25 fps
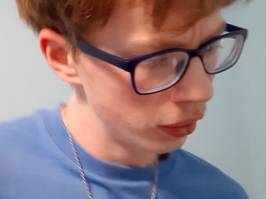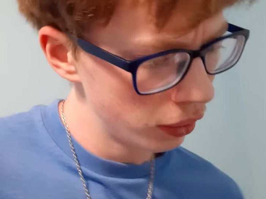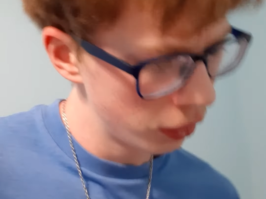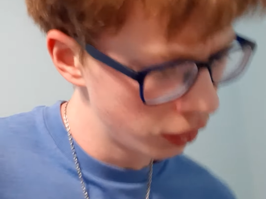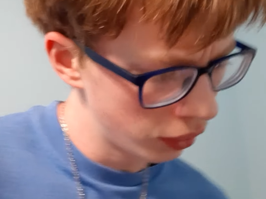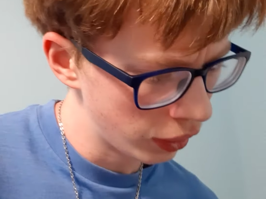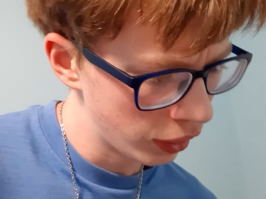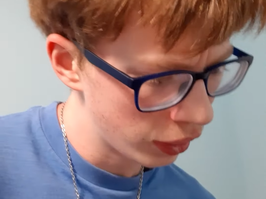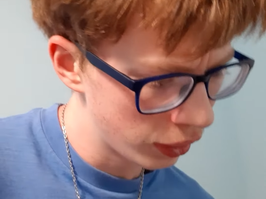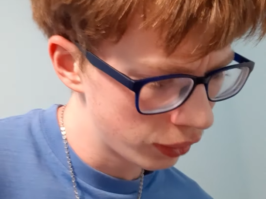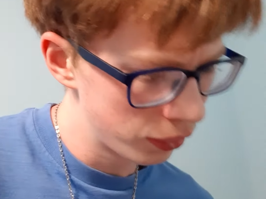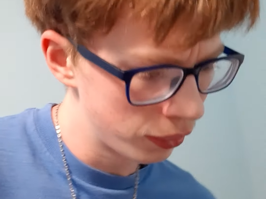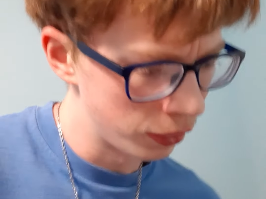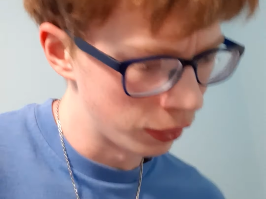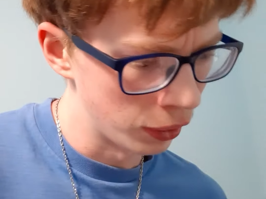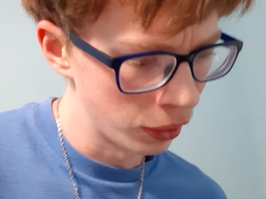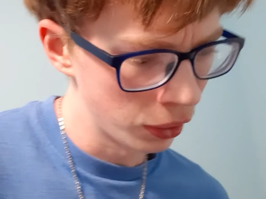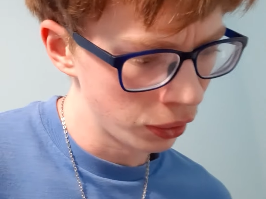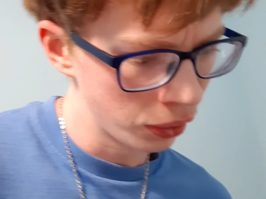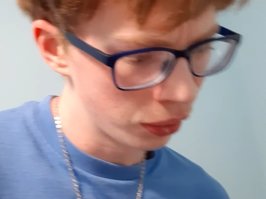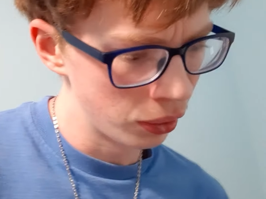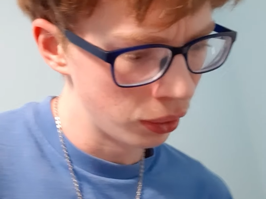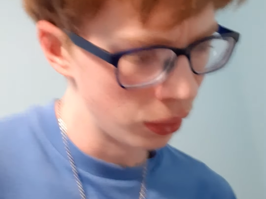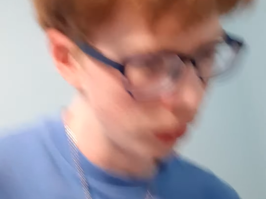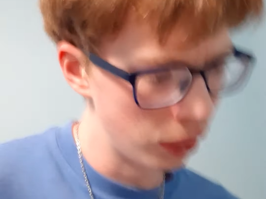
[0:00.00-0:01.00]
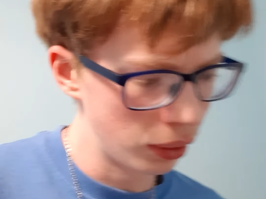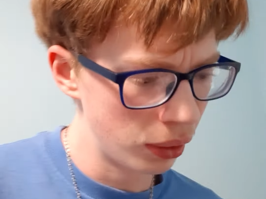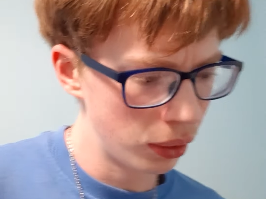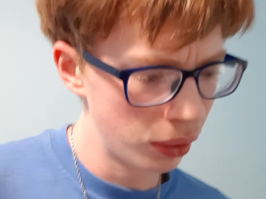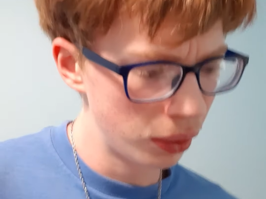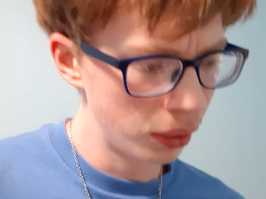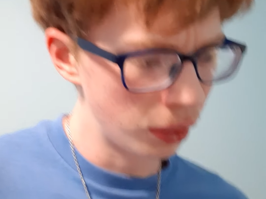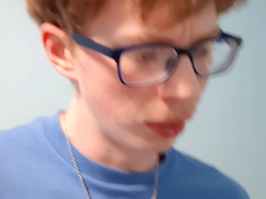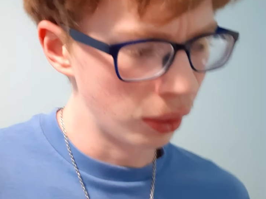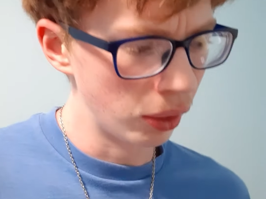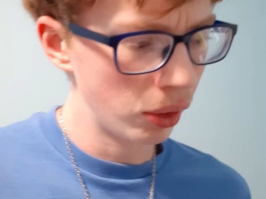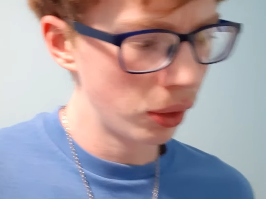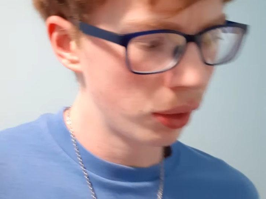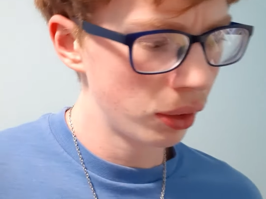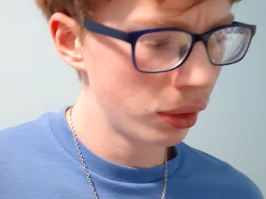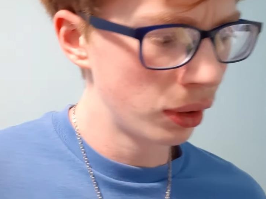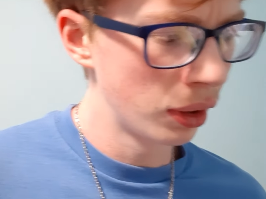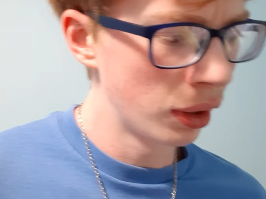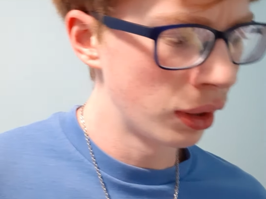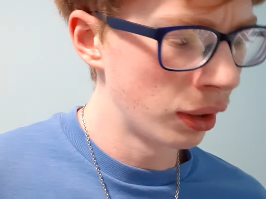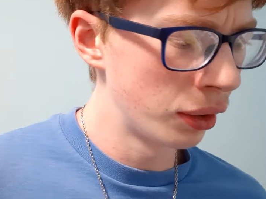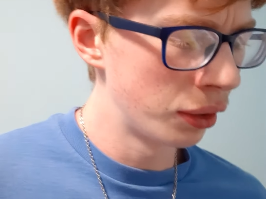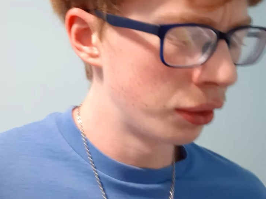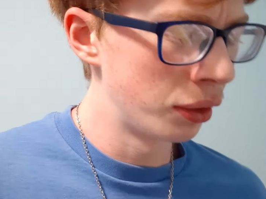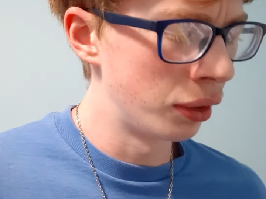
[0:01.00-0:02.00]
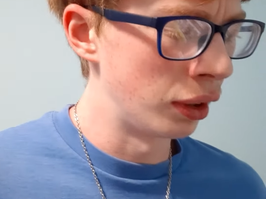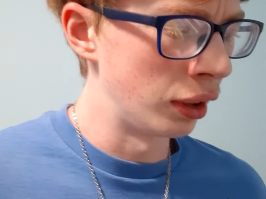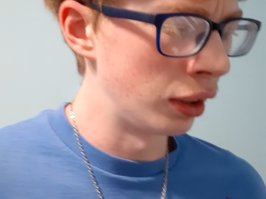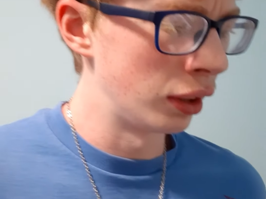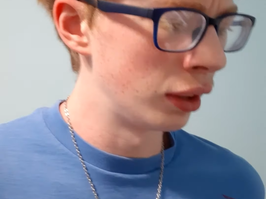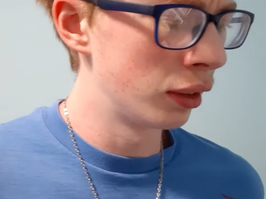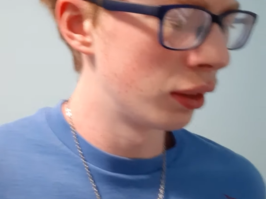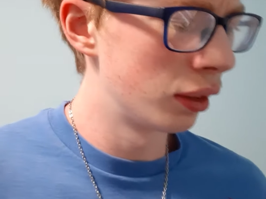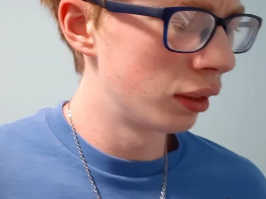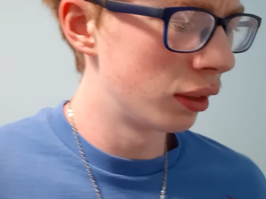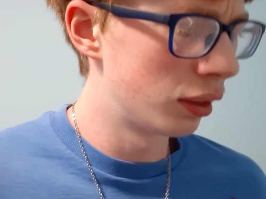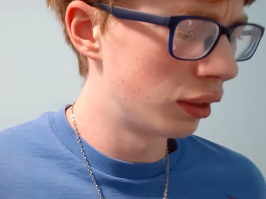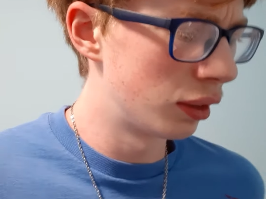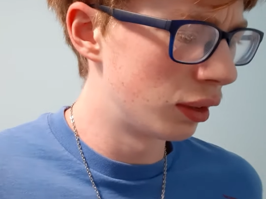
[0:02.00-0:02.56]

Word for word: sink faucet. It's disgusting.